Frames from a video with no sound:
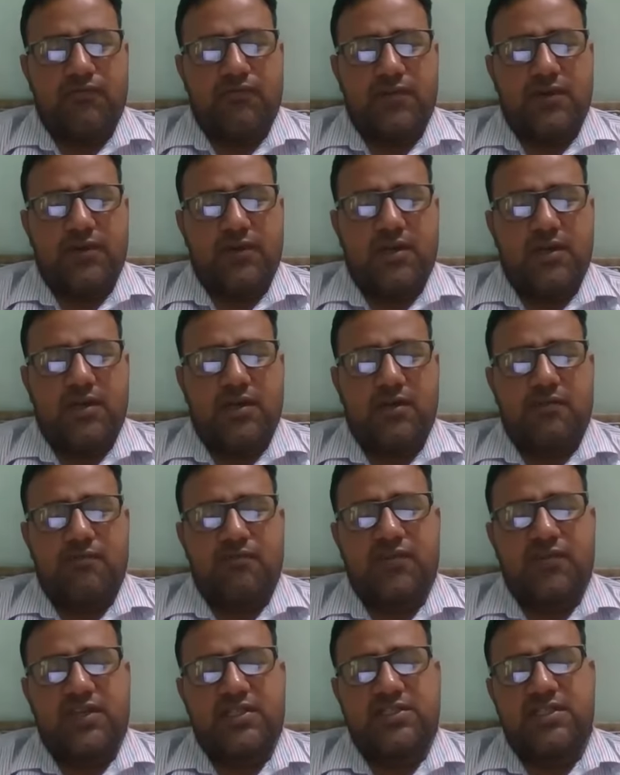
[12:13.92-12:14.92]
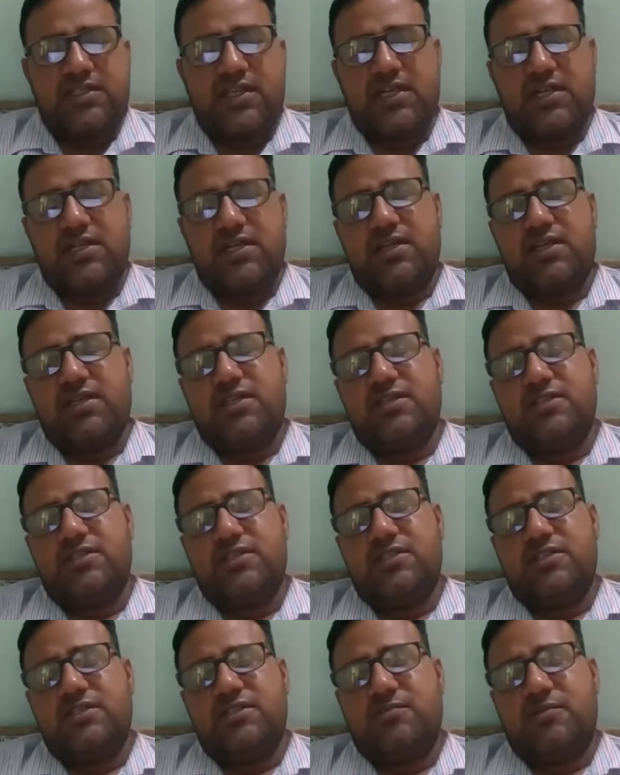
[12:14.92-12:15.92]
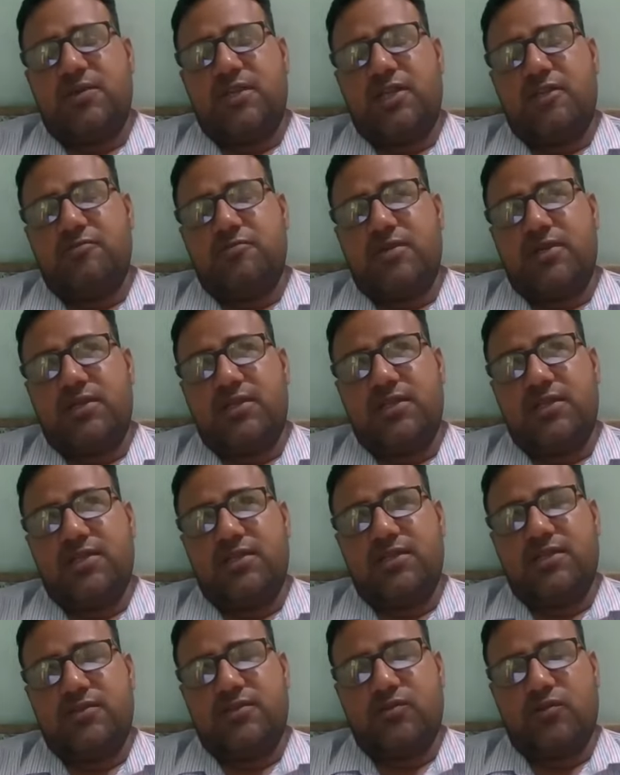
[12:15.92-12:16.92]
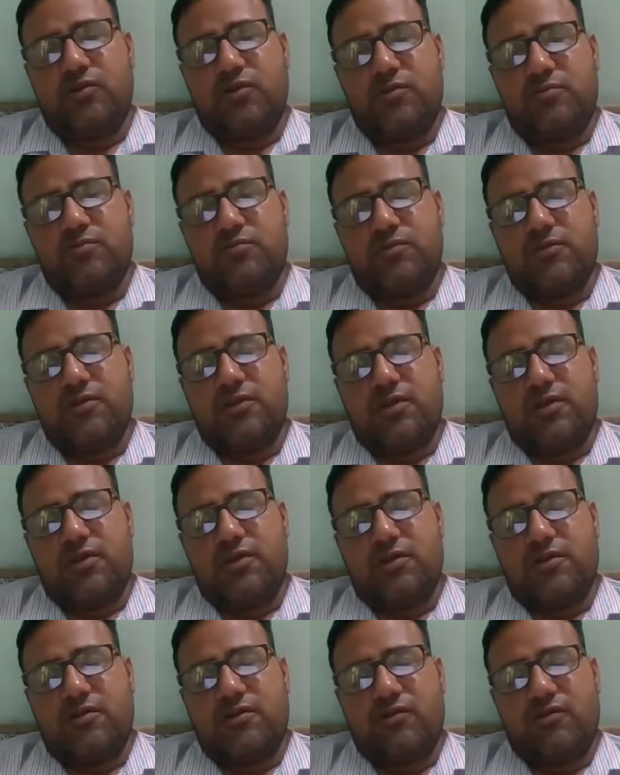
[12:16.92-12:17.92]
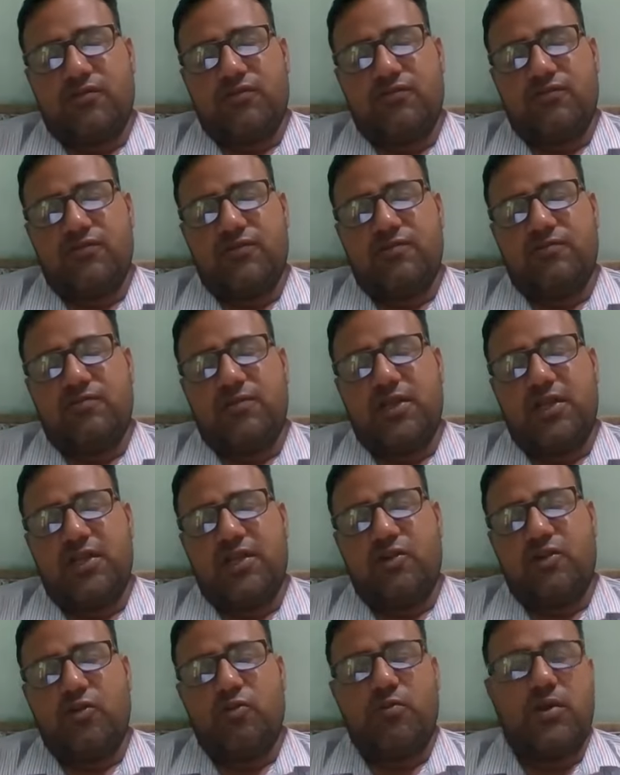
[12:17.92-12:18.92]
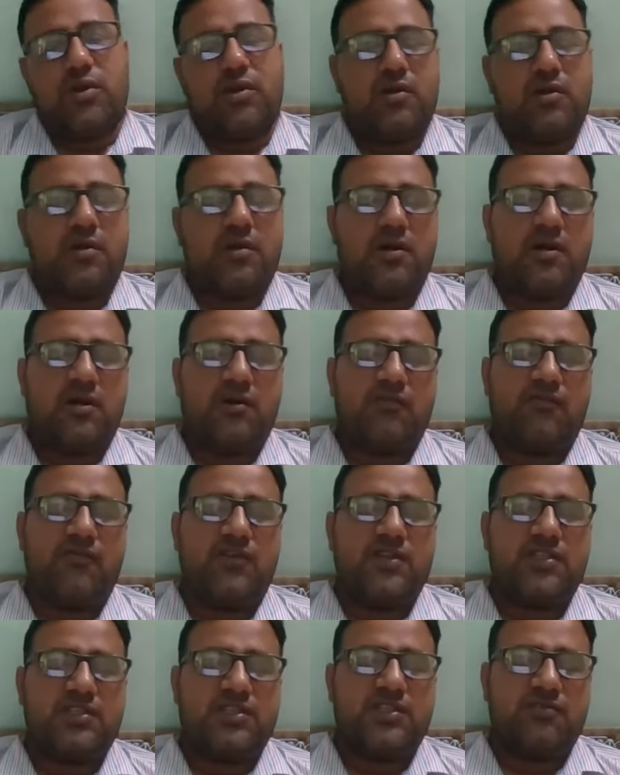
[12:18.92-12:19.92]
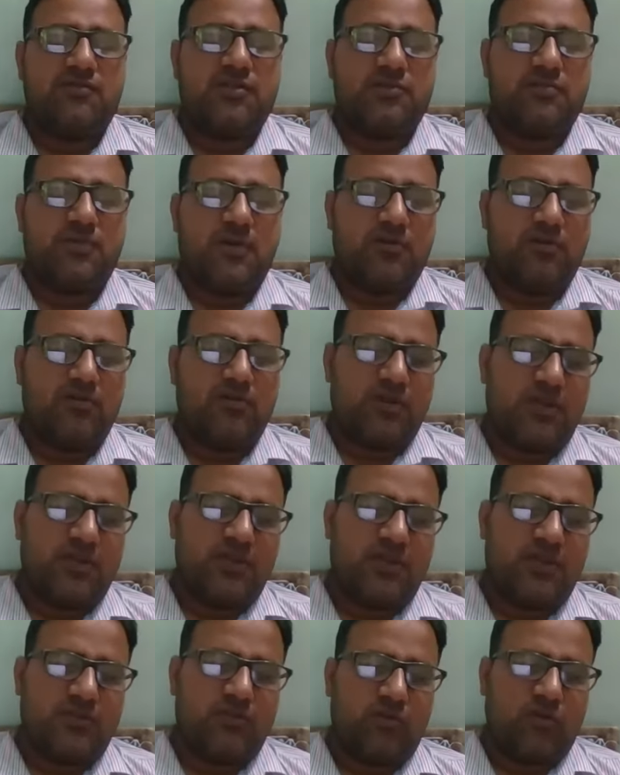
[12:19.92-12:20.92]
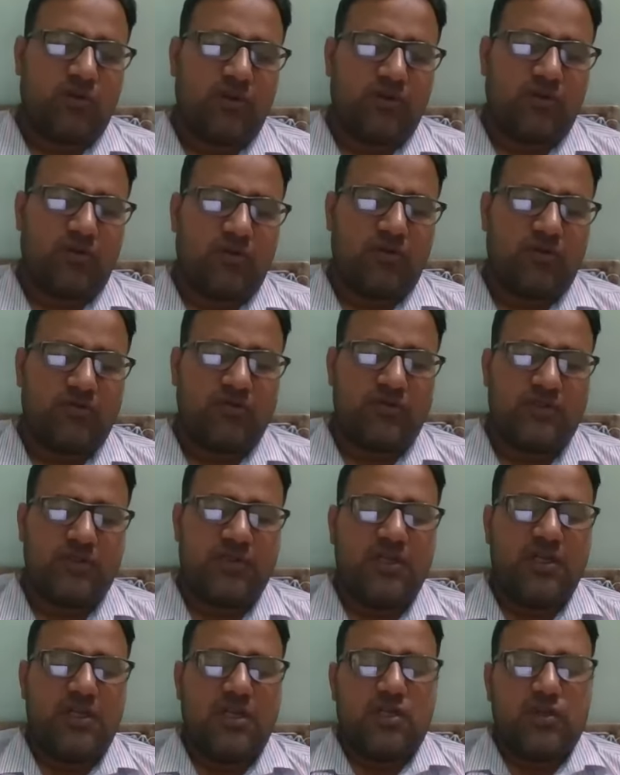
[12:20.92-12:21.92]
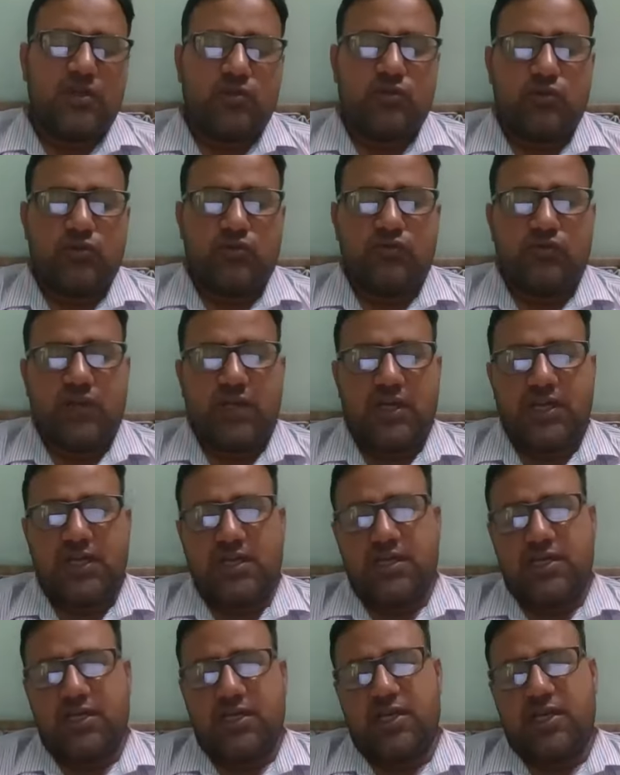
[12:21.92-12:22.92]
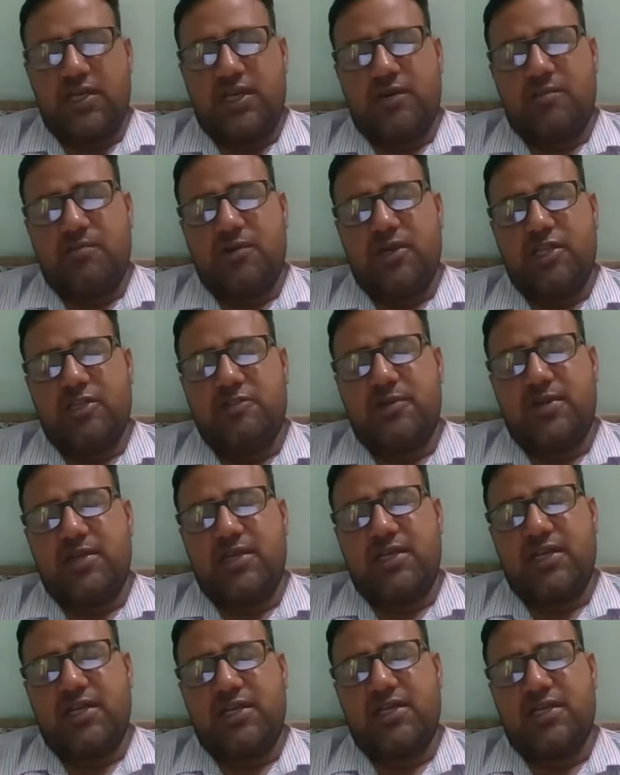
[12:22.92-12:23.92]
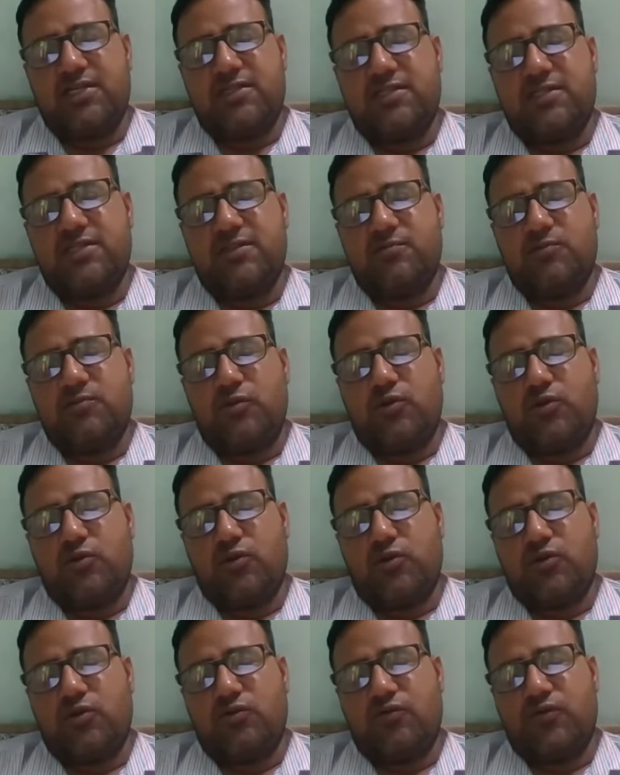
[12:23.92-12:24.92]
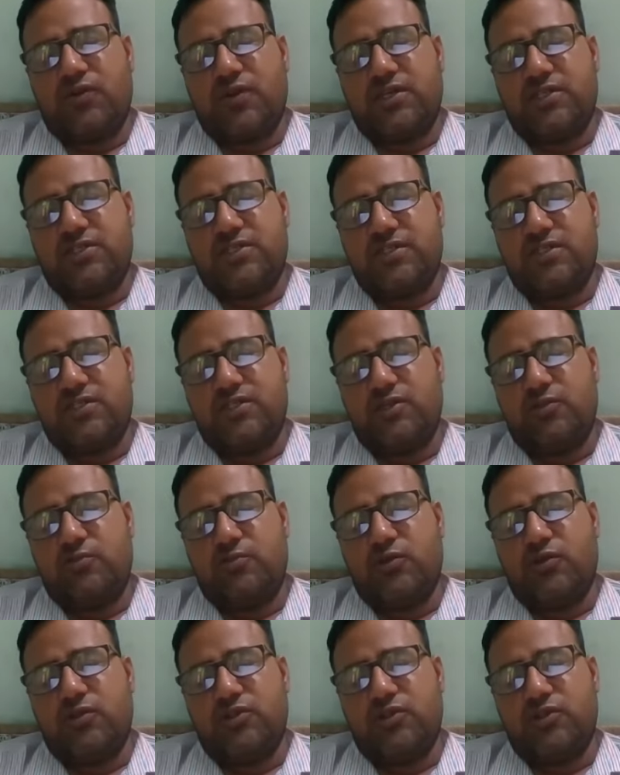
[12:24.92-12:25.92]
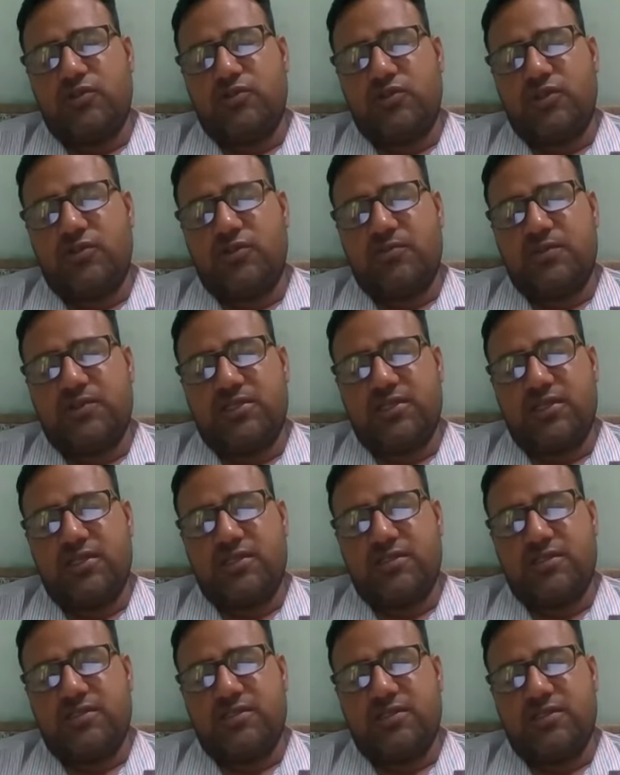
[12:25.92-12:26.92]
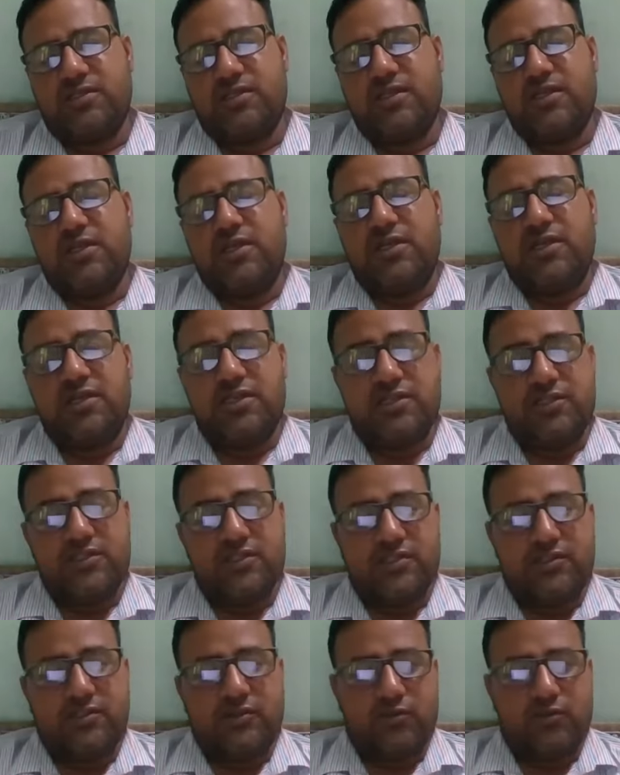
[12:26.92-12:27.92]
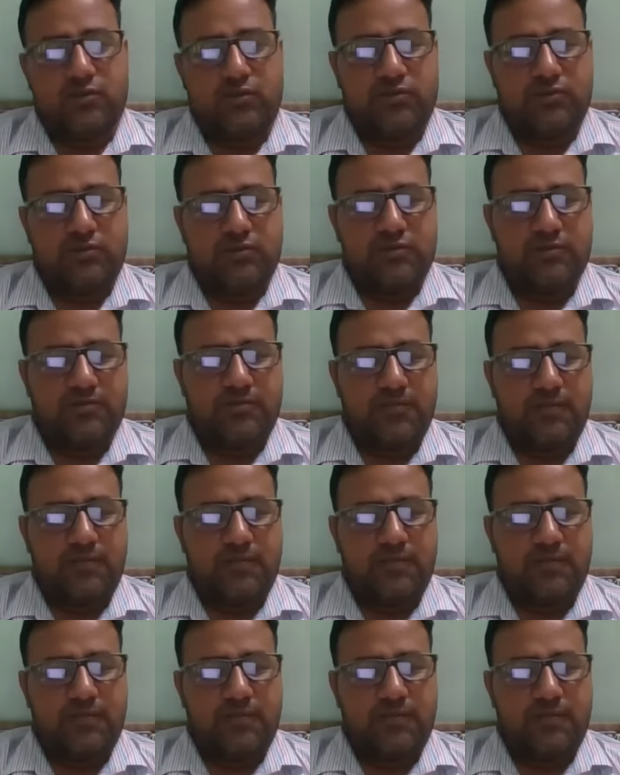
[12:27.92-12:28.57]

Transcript: Pest and disease management in the sorghum crop, mainly common pest which found in sorghum crops. Fruit fly management techniques, monocrotophos 0.03% is used.